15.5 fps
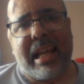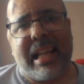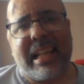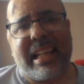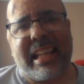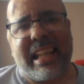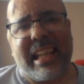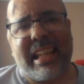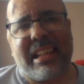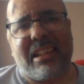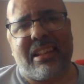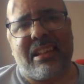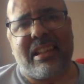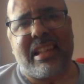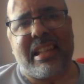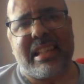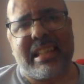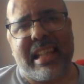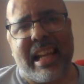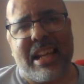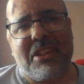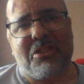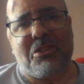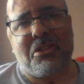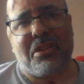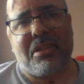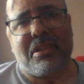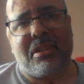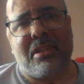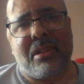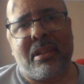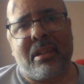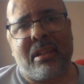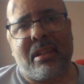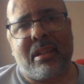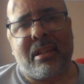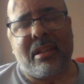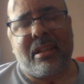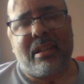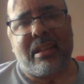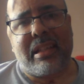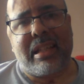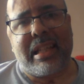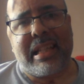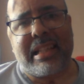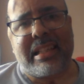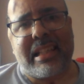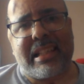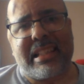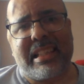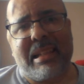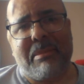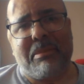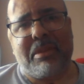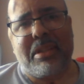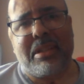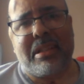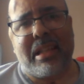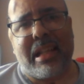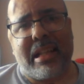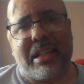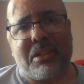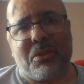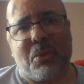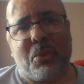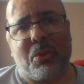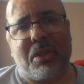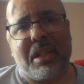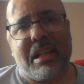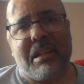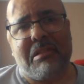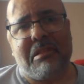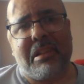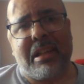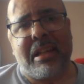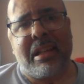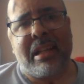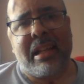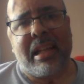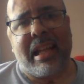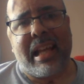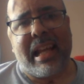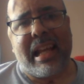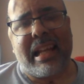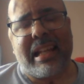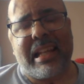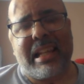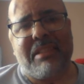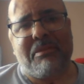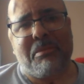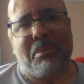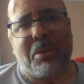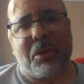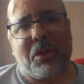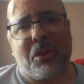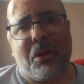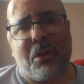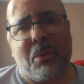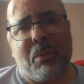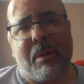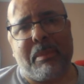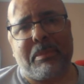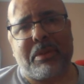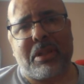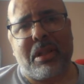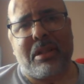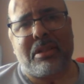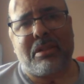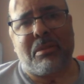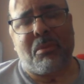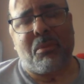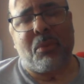And again, this hatred is accepted and is ordinary, and they even put it on websites